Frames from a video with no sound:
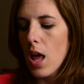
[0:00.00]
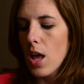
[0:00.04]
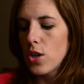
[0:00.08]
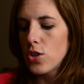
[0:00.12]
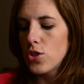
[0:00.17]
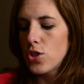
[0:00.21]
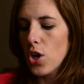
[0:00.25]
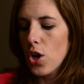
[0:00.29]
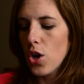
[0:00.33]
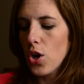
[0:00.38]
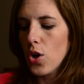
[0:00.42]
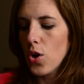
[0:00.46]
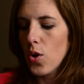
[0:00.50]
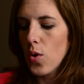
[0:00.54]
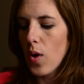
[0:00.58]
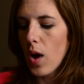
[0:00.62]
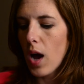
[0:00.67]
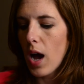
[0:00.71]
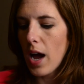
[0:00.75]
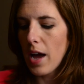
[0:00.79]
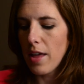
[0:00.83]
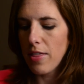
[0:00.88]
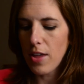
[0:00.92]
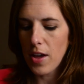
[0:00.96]
So
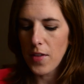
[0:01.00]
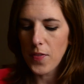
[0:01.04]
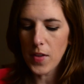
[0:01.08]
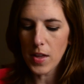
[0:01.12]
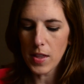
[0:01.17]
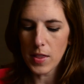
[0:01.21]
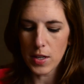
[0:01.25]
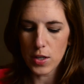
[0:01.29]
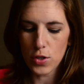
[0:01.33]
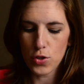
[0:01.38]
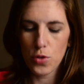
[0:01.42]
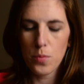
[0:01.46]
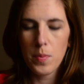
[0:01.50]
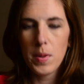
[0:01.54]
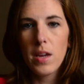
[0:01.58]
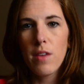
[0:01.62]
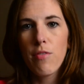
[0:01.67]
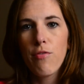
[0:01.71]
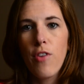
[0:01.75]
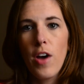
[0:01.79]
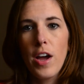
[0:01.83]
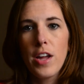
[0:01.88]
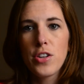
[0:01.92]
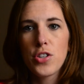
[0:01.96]
I thought that these would be
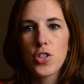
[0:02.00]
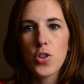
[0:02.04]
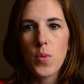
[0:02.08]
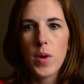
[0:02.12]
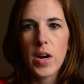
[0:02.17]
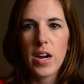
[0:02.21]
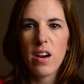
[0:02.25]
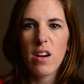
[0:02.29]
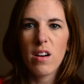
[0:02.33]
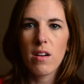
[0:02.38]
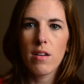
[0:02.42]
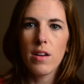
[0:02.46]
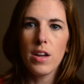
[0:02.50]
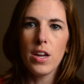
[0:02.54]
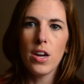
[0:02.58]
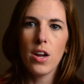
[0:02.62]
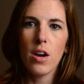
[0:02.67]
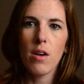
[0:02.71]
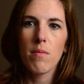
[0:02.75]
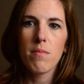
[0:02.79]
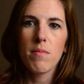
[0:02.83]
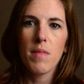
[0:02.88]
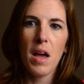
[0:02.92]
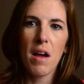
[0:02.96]
fun to wear, you
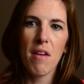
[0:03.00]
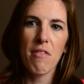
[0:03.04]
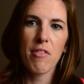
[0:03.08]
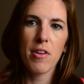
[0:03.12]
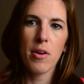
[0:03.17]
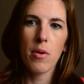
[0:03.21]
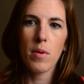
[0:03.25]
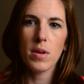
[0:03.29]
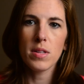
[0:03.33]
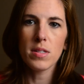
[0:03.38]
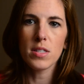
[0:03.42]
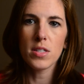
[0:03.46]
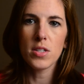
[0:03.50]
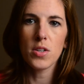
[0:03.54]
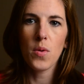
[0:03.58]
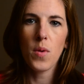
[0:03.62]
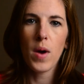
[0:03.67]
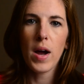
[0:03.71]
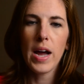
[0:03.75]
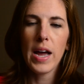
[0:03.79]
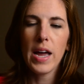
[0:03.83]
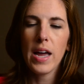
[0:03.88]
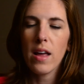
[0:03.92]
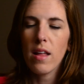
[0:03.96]
know, every once in a
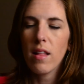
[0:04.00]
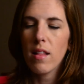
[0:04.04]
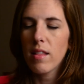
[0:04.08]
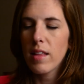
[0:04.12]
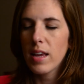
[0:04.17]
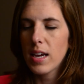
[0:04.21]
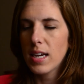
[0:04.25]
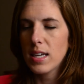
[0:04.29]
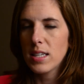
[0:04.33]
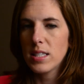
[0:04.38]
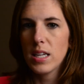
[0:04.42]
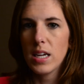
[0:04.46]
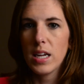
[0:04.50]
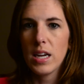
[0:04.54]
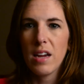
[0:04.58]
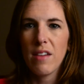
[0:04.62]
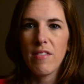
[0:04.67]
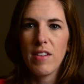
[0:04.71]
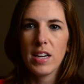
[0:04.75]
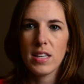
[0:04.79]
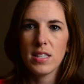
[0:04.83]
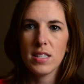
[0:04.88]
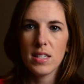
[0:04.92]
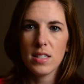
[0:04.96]
while. Like I said, I've
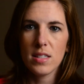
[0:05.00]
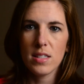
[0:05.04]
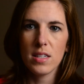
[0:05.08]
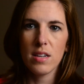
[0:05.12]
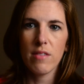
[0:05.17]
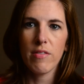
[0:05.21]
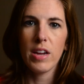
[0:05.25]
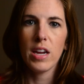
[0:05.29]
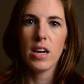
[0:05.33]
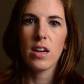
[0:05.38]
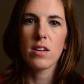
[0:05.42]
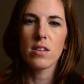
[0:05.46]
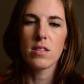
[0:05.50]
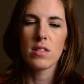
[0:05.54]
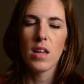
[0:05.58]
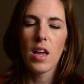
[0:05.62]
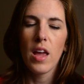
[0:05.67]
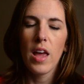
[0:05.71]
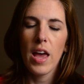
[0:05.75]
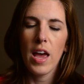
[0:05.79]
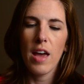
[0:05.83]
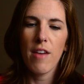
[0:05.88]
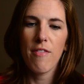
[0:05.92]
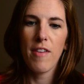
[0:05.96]
got sensitive ears.
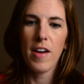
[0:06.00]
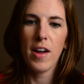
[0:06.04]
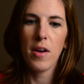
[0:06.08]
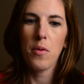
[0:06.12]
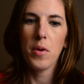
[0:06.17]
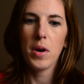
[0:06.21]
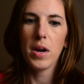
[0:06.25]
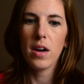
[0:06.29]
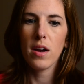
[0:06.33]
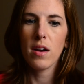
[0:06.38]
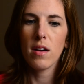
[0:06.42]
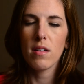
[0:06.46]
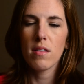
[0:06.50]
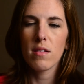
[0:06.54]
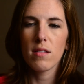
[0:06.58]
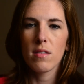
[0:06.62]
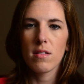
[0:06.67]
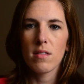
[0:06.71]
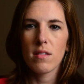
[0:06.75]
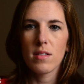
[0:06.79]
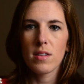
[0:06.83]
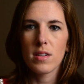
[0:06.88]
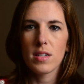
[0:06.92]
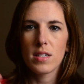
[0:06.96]
If I wear
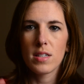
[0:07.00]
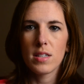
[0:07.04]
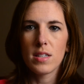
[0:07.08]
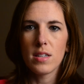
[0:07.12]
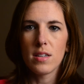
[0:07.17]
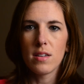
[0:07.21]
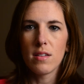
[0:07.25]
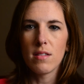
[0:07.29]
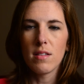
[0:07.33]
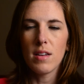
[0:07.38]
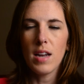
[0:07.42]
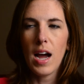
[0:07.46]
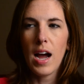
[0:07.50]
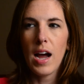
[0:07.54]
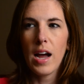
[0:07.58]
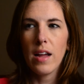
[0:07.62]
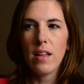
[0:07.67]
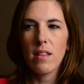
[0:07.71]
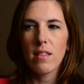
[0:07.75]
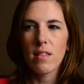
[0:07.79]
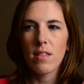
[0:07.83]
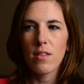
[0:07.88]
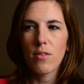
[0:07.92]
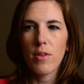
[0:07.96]
not
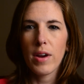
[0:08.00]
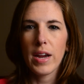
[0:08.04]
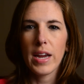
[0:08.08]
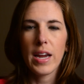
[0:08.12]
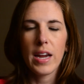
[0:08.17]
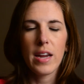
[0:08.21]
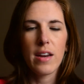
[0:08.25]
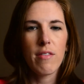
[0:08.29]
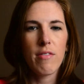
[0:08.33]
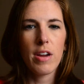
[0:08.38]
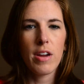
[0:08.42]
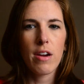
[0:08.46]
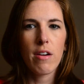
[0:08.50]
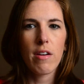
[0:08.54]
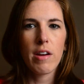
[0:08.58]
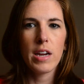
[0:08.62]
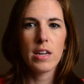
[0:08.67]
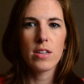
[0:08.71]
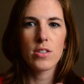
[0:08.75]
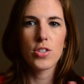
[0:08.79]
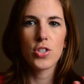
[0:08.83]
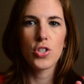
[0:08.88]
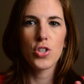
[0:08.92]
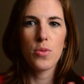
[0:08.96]
the right kind
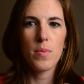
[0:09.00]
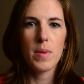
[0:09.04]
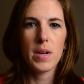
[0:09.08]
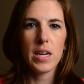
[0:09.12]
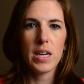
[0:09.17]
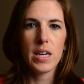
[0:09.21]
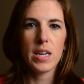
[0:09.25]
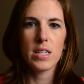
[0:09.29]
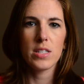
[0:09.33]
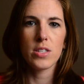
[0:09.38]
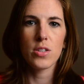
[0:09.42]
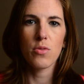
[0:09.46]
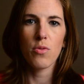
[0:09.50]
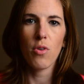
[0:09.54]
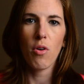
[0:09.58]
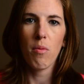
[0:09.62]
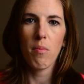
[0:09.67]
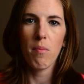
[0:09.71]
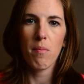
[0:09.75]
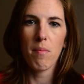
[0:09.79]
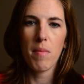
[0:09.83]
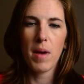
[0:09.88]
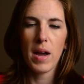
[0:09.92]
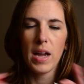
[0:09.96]
earrings too many days in a row,
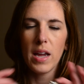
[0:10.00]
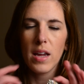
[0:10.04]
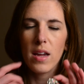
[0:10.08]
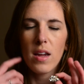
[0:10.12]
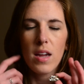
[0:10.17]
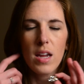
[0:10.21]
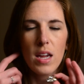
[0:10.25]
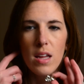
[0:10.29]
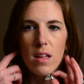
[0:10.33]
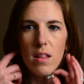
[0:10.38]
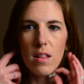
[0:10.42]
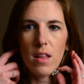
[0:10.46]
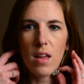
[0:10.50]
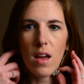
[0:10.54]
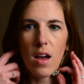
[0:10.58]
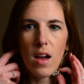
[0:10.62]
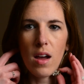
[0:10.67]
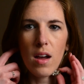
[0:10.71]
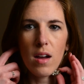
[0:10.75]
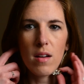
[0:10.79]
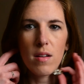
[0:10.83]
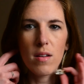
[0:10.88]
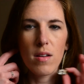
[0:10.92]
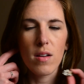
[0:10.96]
my
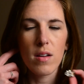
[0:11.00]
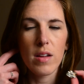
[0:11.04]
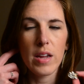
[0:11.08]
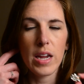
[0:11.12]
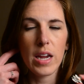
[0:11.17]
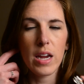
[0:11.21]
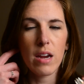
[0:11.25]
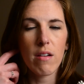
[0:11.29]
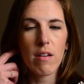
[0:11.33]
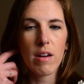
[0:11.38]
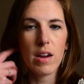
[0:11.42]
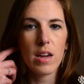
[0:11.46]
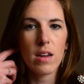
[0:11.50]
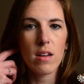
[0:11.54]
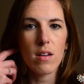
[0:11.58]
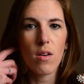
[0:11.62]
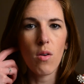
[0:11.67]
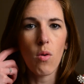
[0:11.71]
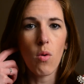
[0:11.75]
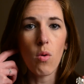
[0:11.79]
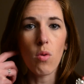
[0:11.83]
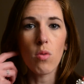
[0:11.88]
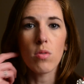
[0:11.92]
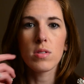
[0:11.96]
earring
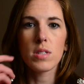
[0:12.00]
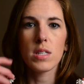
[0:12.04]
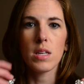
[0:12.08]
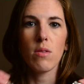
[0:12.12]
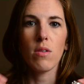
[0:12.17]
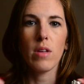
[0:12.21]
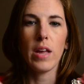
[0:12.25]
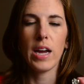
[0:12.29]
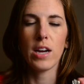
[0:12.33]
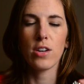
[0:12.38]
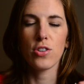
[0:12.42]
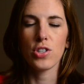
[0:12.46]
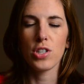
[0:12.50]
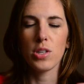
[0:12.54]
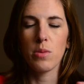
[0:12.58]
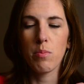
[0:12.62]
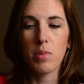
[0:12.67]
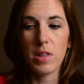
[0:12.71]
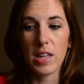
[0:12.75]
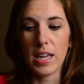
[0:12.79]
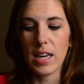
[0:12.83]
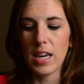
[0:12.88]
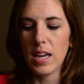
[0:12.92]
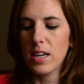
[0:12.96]
holes, they will actually
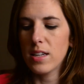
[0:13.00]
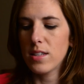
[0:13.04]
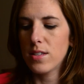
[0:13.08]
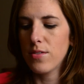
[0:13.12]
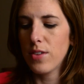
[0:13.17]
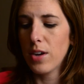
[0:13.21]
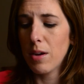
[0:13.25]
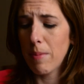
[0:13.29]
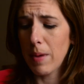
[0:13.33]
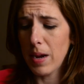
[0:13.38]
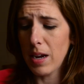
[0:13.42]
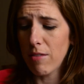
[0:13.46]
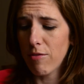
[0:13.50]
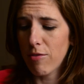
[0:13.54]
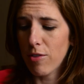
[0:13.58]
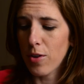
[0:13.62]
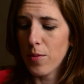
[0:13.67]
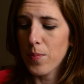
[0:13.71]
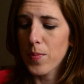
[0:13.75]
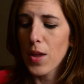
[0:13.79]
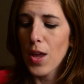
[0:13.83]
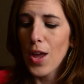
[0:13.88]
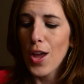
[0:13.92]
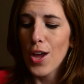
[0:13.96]
bleed, and it's very
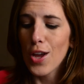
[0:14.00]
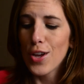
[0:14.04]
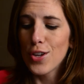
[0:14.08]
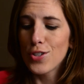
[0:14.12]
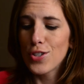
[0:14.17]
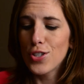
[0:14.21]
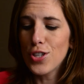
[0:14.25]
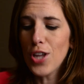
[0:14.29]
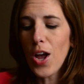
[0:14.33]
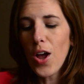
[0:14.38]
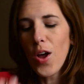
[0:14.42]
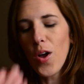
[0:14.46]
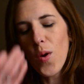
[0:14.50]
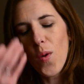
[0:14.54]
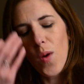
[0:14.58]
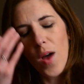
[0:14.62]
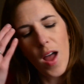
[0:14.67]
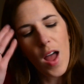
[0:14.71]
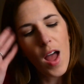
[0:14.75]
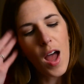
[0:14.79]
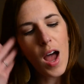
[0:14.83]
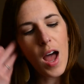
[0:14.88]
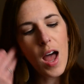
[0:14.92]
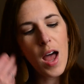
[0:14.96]
painful. So
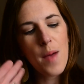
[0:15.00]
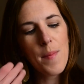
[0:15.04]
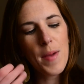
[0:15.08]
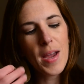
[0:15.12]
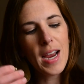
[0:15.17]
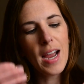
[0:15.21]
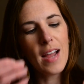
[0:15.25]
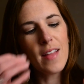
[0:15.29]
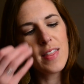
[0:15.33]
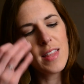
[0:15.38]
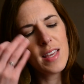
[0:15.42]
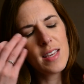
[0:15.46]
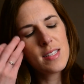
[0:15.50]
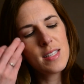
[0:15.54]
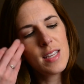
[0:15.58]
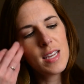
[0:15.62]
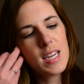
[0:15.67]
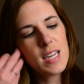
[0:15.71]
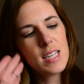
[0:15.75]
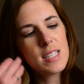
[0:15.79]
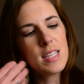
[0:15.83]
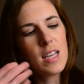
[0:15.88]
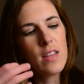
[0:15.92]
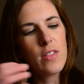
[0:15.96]
I got these,
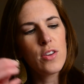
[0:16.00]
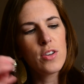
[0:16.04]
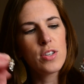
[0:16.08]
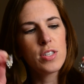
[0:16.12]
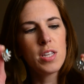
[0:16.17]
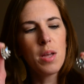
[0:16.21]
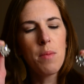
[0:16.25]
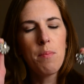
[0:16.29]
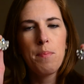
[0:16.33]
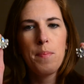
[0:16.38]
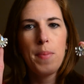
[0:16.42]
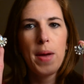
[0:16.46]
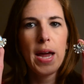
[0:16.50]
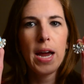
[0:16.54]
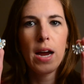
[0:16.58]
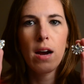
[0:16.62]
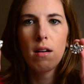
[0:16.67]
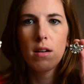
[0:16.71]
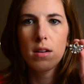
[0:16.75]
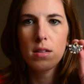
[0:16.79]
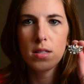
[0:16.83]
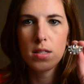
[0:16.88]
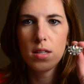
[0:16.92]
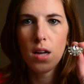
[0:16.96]
like I said, there's some
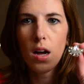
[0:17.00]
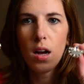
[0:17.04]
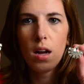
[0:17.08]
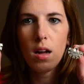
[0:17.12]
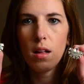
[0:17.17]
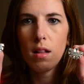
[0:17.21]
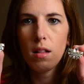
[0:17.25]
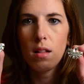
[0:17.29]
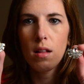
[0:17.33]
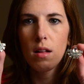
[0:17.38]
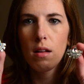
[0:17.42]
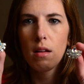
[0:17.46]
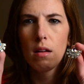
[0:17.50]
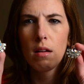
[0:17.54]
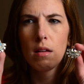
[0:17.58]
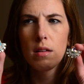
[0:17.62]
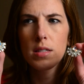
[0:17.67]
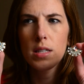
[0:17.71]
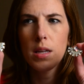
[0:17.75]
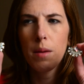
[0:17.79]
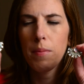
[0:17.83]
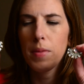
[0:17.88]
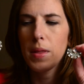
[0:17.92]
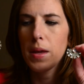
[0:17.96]
parasol
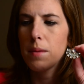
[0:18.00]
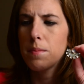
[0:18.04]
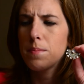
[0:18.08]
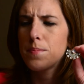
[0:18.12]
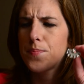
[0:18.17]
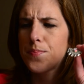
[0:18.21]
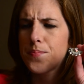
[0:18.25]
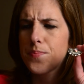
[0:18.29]
something.